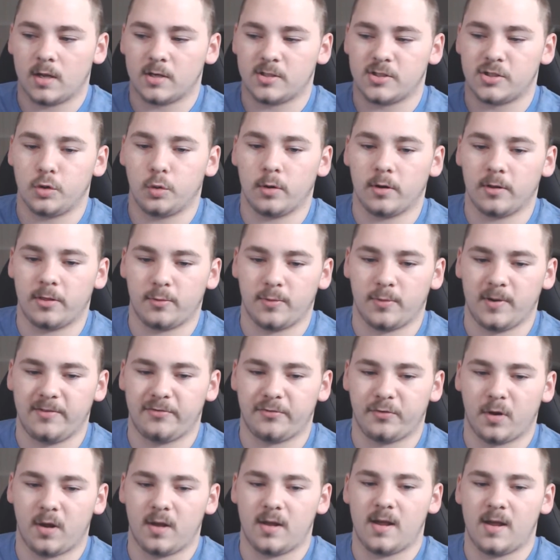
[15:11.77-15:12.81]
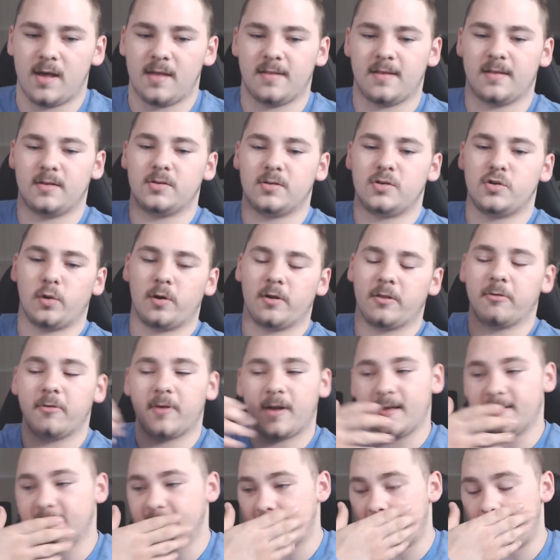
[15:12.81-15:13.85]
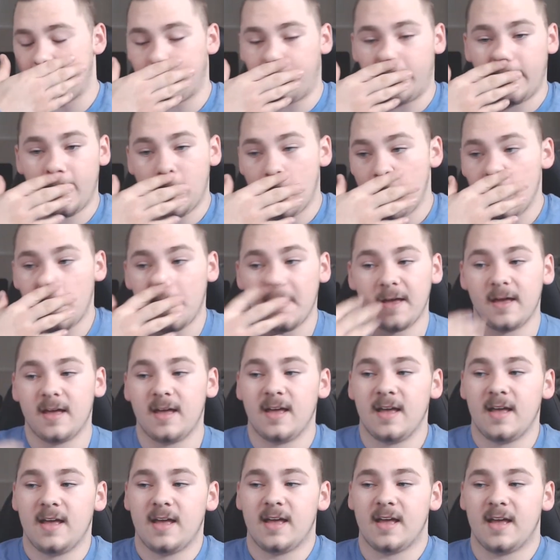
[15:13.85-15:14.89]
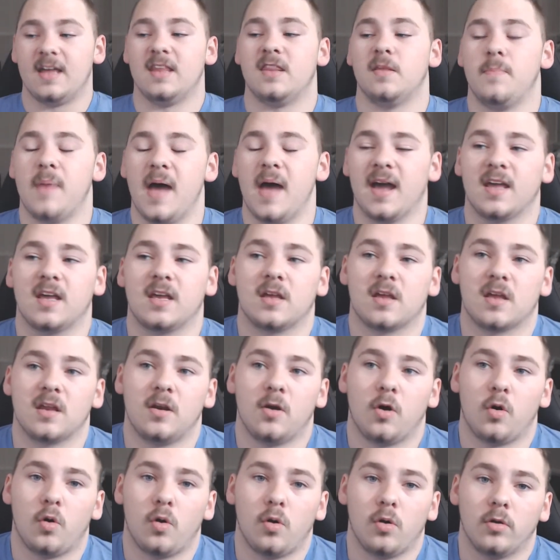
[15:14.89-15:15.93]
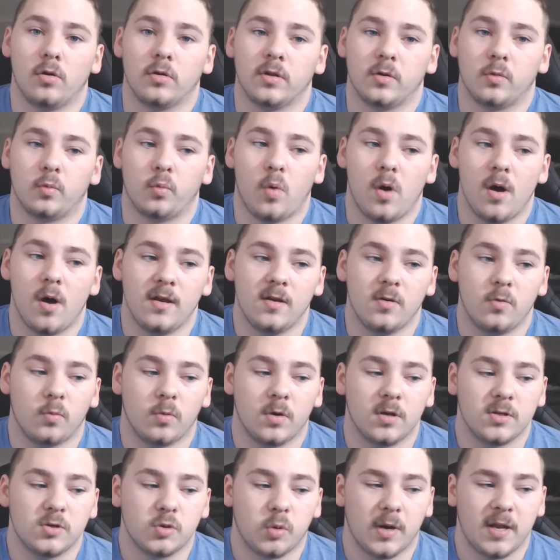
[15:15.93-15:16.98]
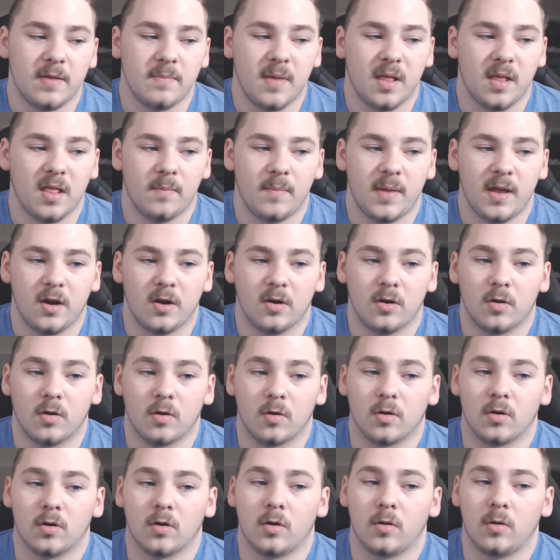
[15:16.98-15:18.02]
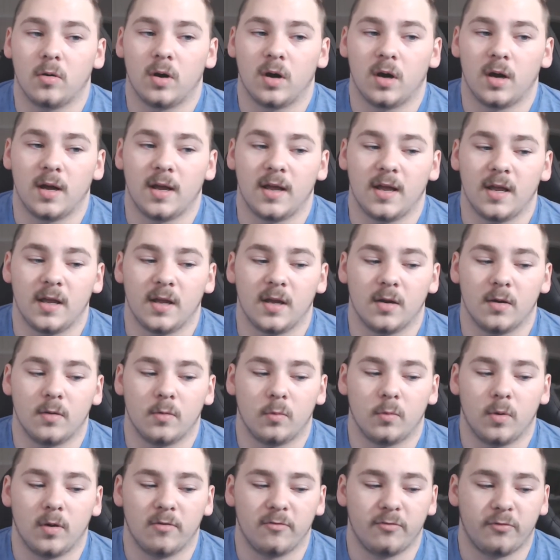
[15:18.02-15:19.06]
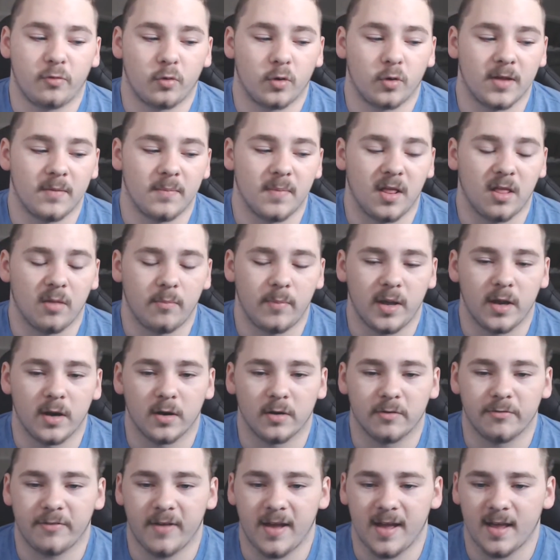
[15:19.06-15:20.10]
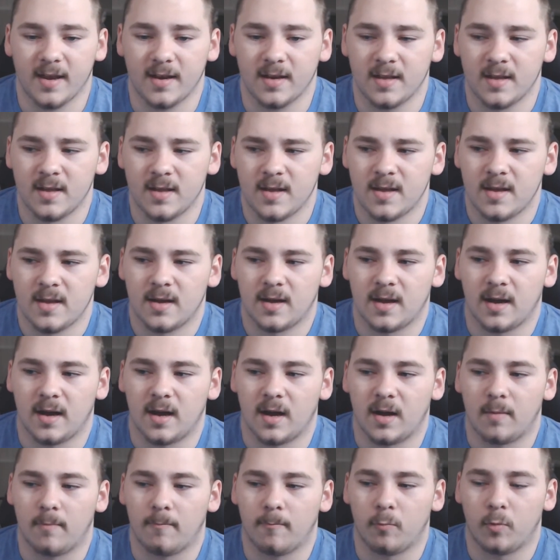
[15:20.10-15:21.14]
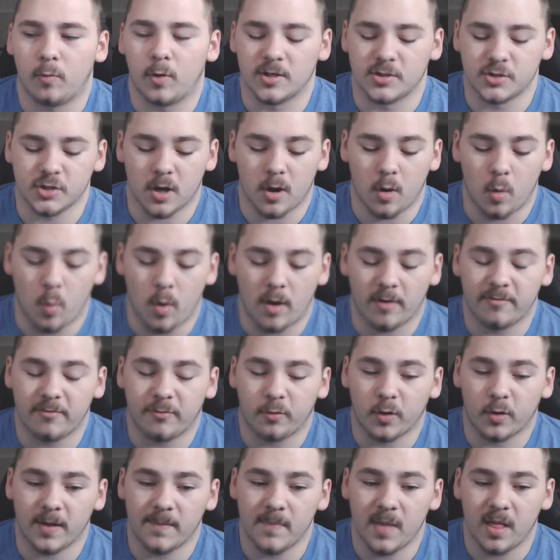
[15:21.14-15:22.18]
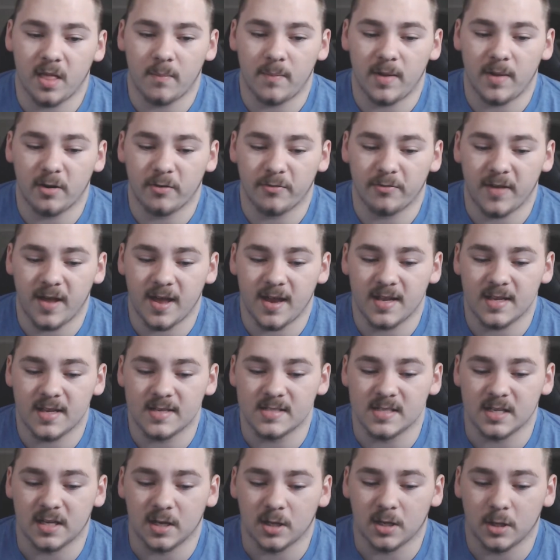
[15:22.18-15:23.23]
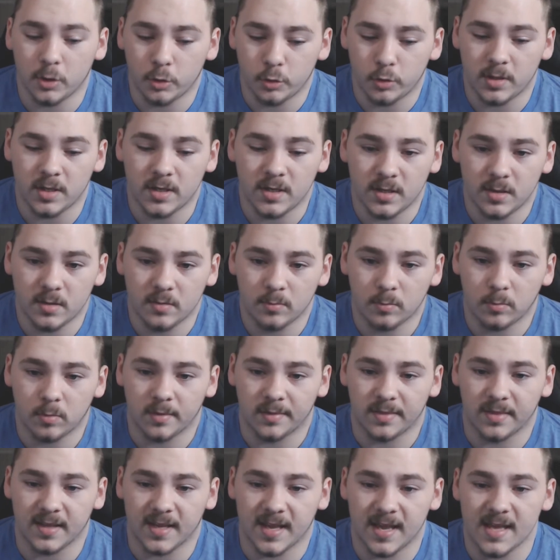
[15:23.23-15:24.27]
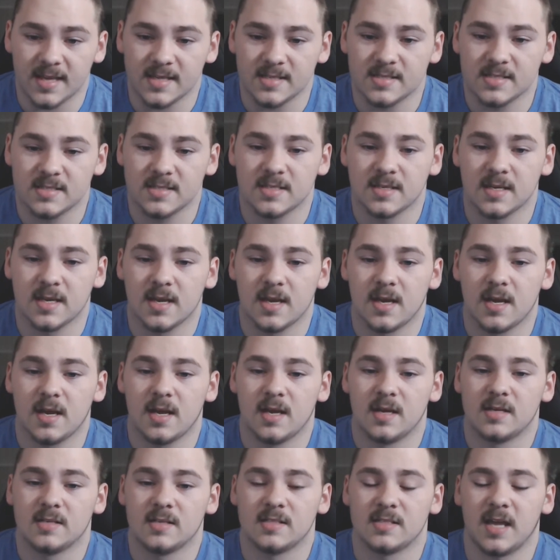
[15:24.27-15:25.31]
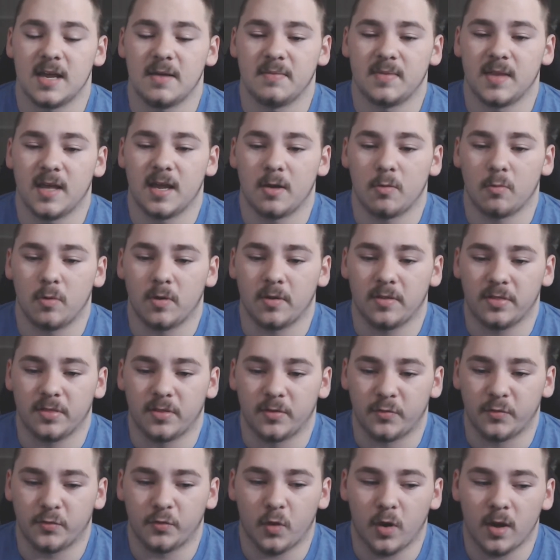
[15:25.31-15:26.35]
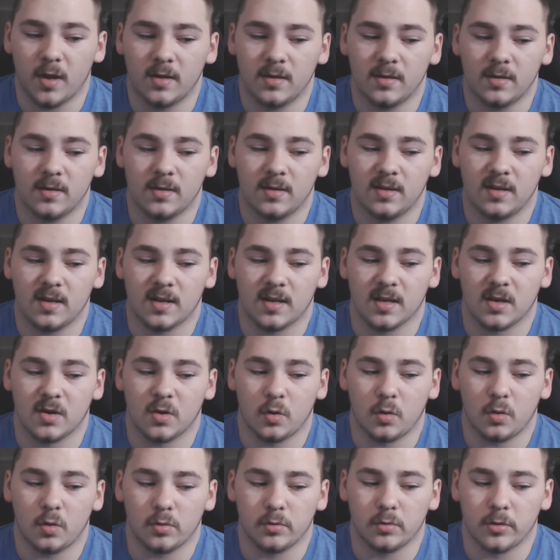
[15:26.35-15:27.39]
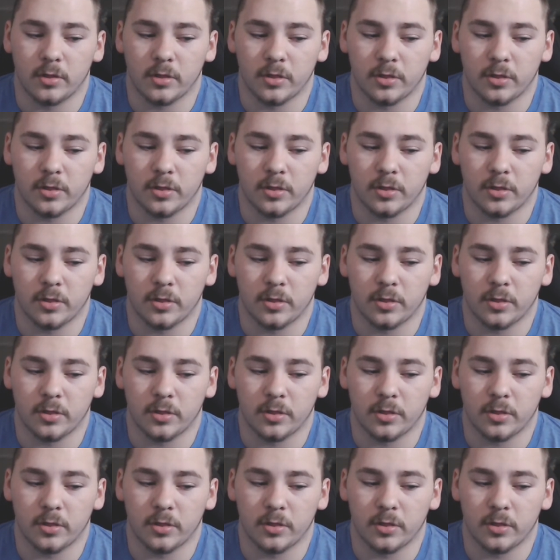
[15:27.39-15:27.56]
two or three front, and then two or three on top. In the back, it can hold one 120 millimeter or a 140 millimeter fan, which a 140 millimeter fan is included with the case. Same thing with the front. It can hold,